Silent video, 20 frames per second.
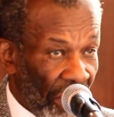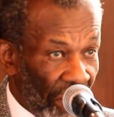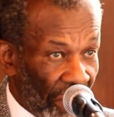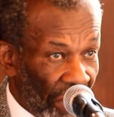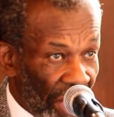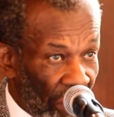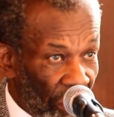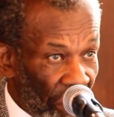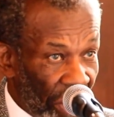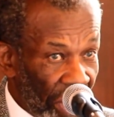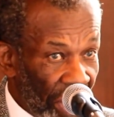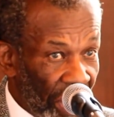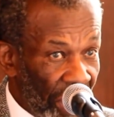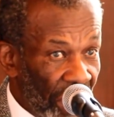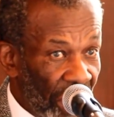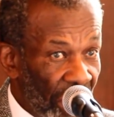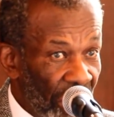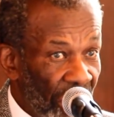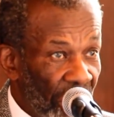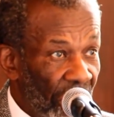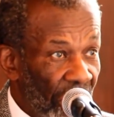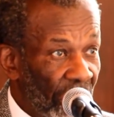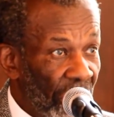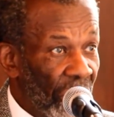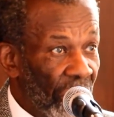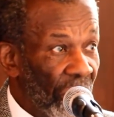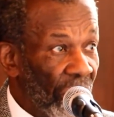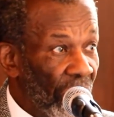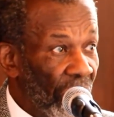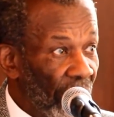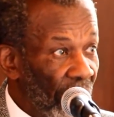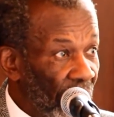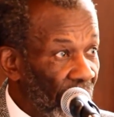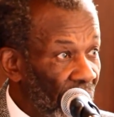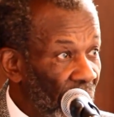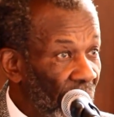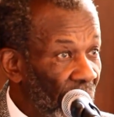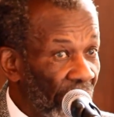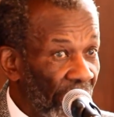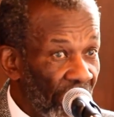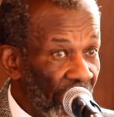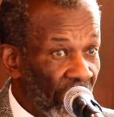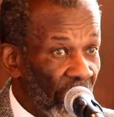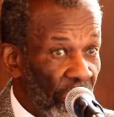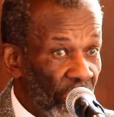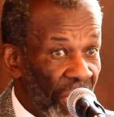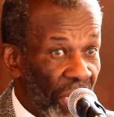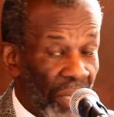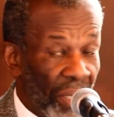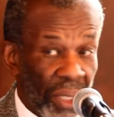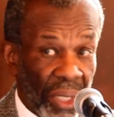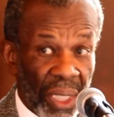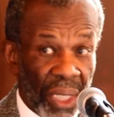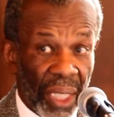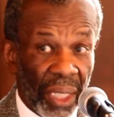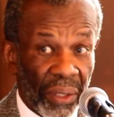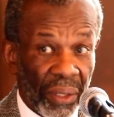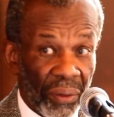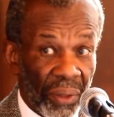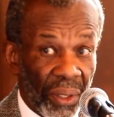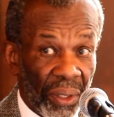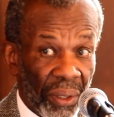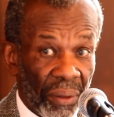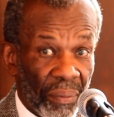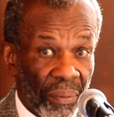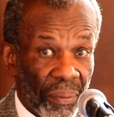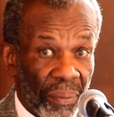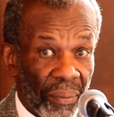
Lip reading: that we needed to do two things better in healthcare.